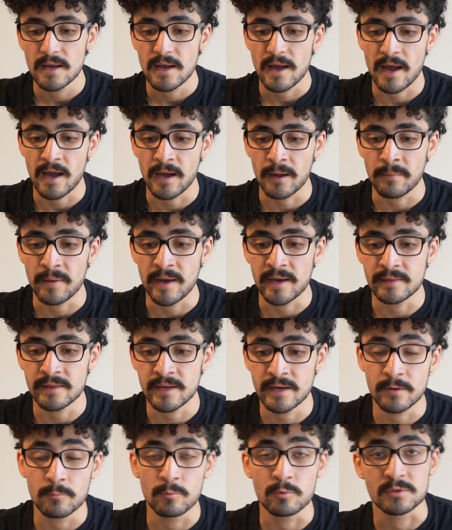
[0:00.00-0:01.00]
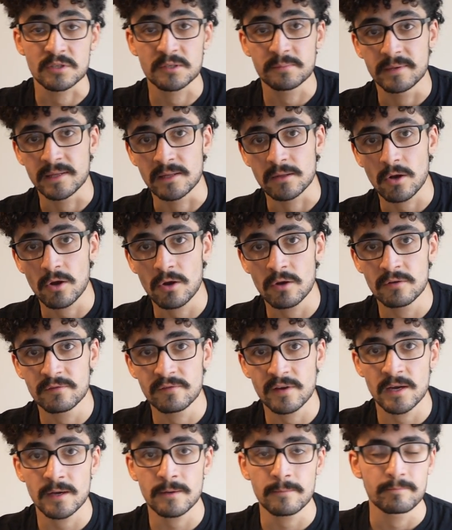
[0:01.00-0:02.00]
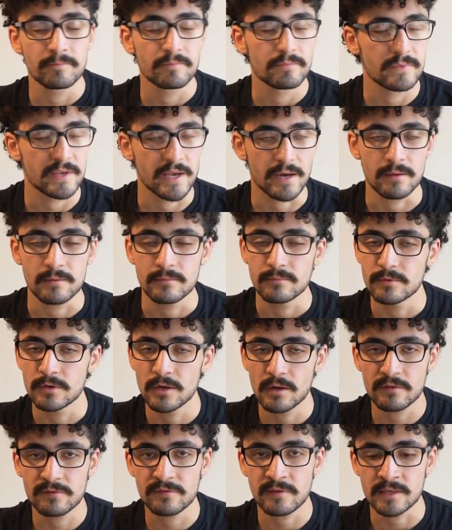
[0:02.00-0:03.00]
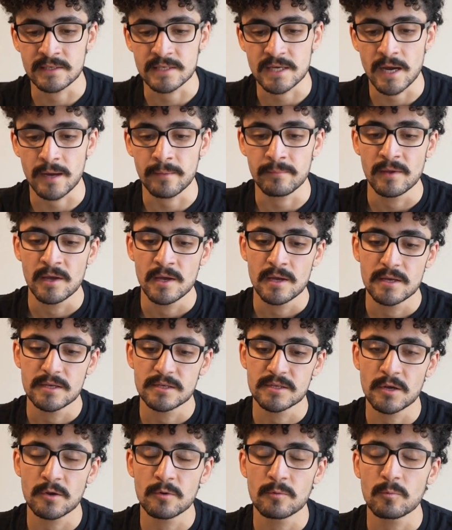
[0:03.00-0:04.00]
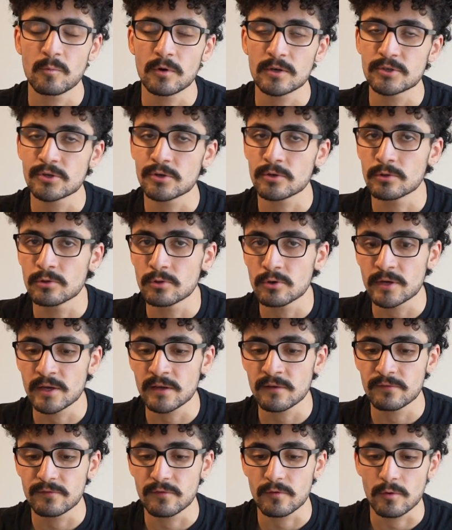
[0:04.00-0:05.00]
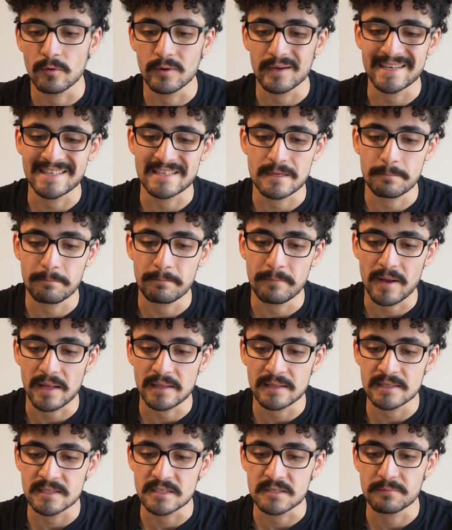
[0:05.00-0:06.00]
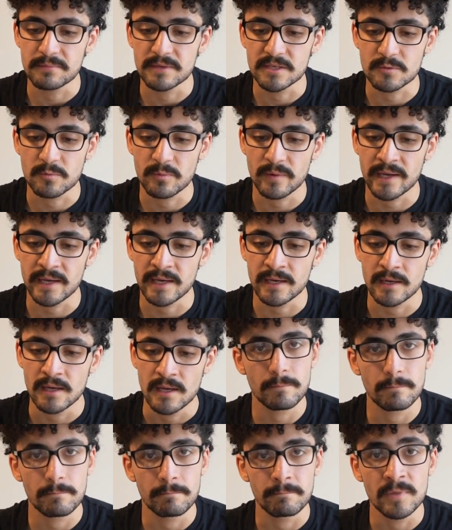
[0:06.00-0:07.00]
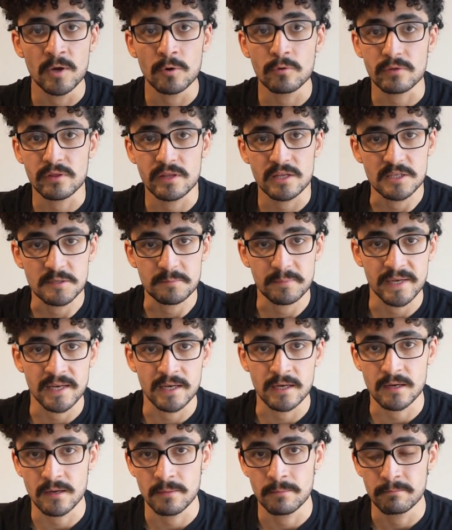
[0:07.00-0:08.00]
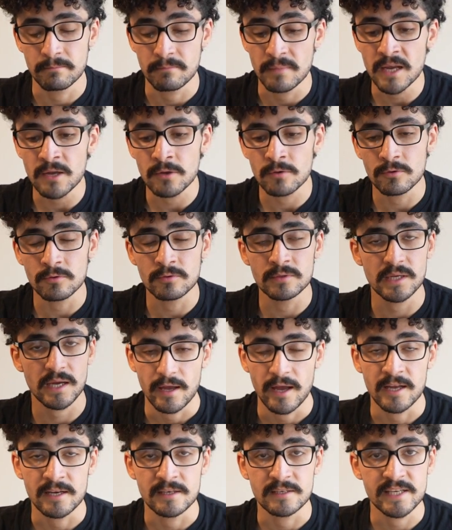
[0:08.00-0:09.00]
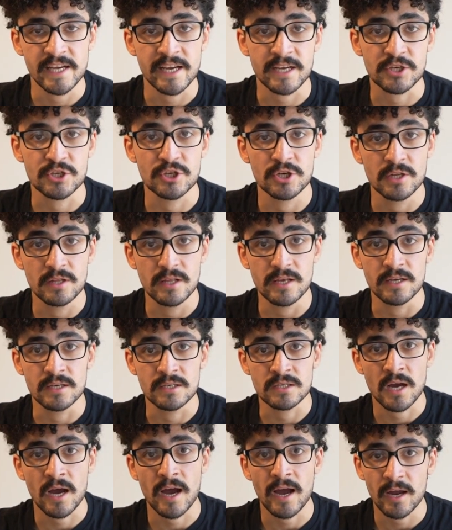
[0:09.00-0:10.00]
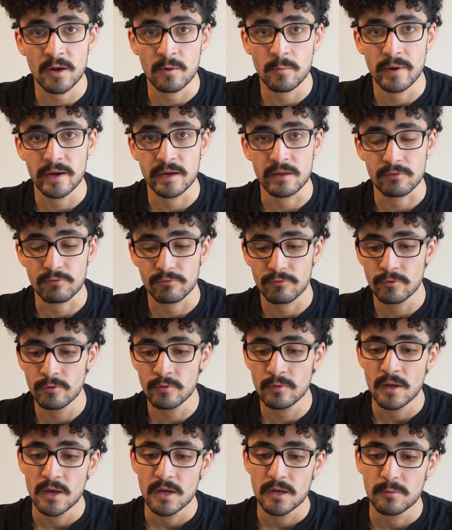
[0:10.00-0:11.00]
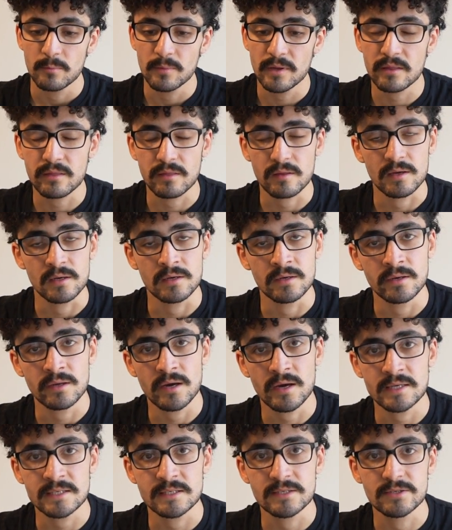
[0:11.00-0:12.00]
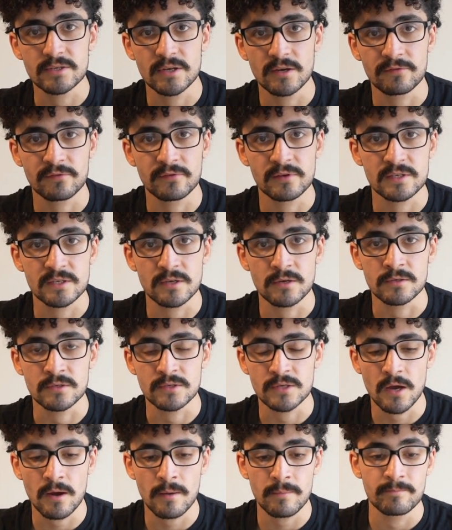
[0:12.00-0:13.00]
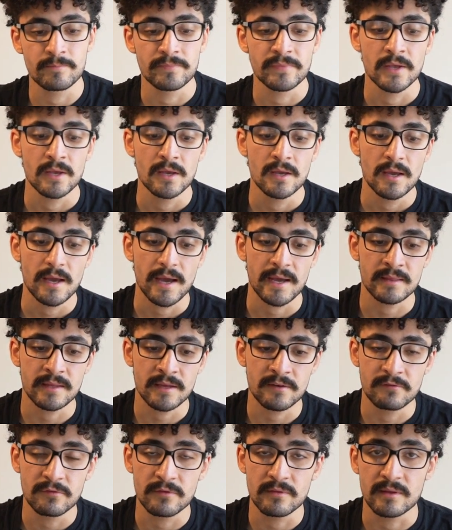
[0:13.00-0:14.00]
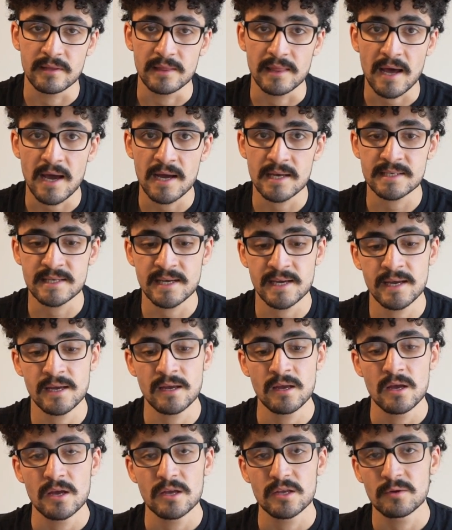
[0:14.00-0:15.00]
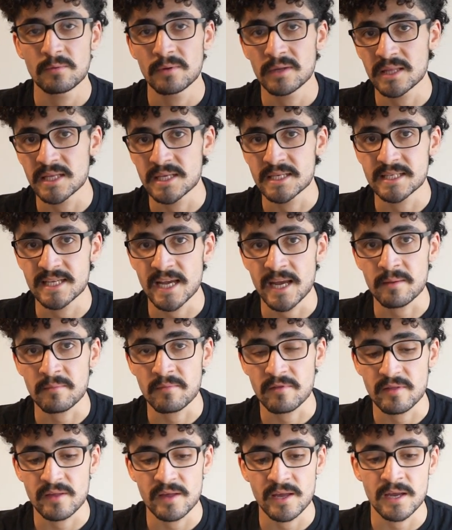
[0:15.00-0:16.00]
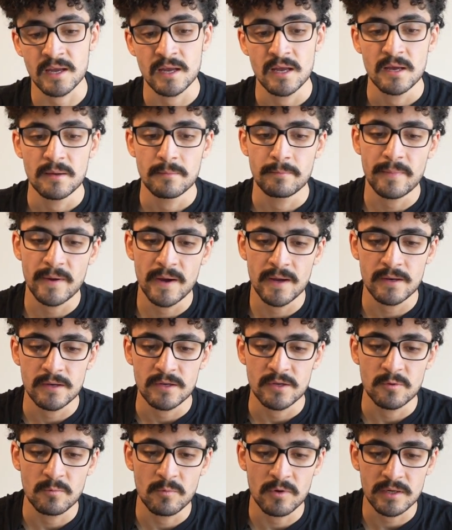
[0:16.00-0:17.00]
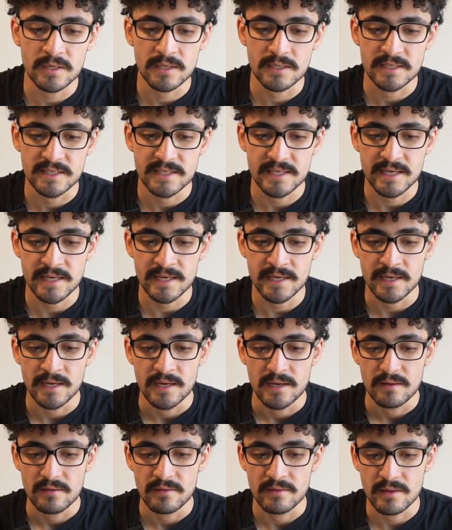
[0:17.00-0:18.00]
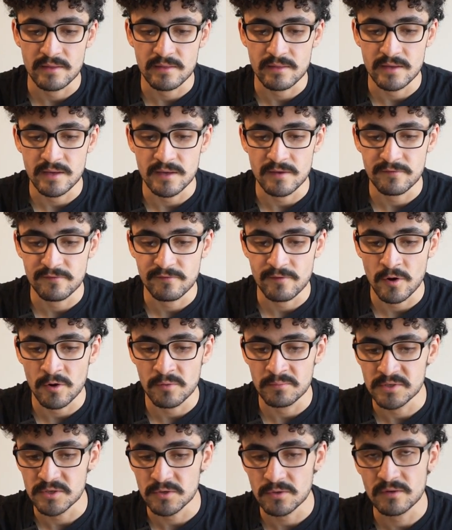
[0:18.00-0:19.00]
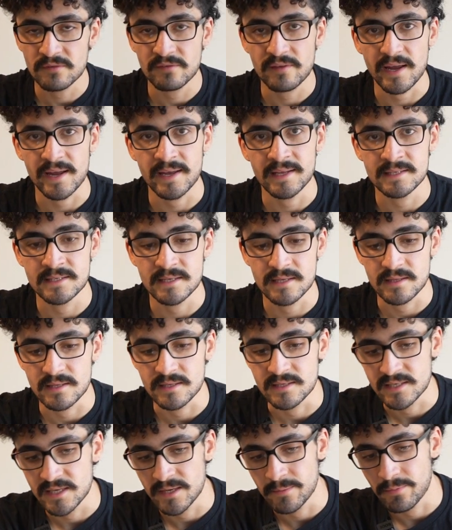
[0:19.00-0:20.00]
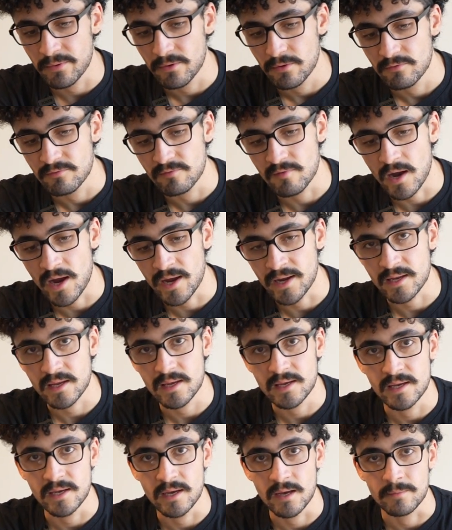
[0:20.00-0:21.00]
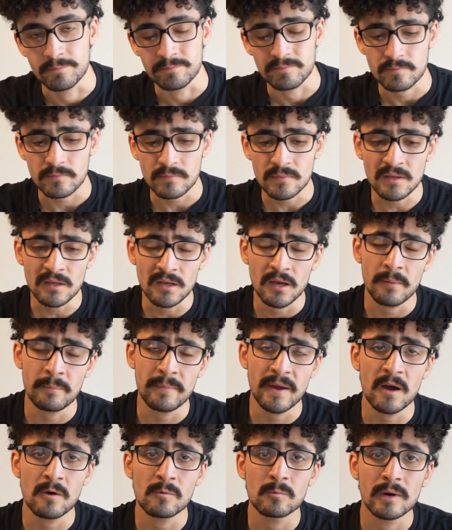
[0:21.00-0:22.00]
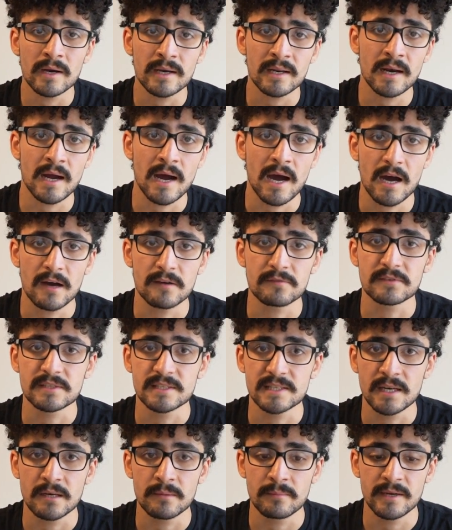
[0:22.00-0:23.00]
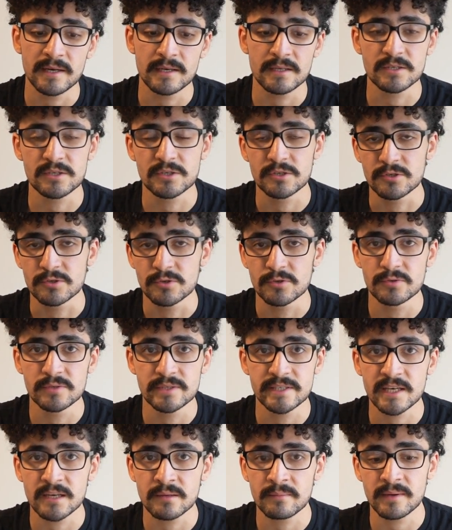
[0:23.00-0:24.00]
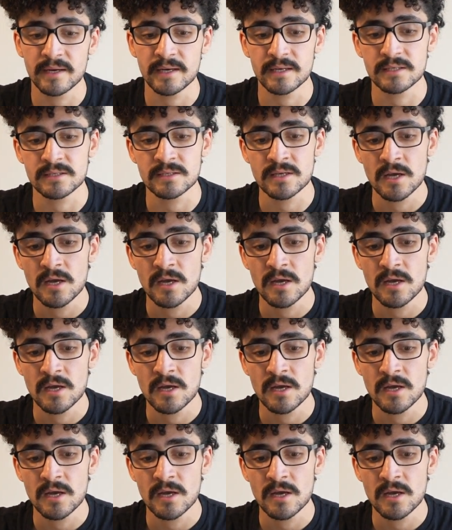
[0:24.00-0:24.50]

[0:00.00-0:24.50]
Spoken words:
and then it will spill over. Yeah, not a fun time. So what you're looking for is a balance between milk that's being commingled and textured the entire way through with a nice surface on top. And then for the latte, you want the same thing, but you want to see that the foam sort of ends at the tip right here, about 1.5 centimeters to 2 centimeters